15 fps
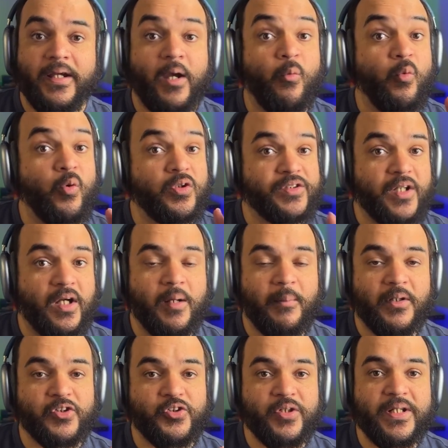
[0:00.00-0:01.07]
and we'll talk
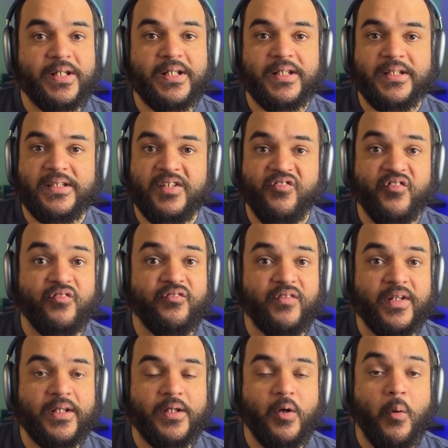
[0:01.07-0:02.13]
about trading in a different
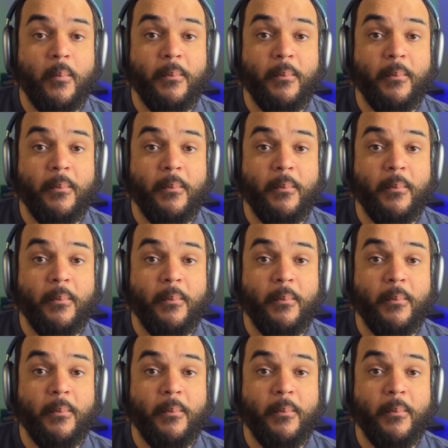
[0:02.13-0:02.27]
video,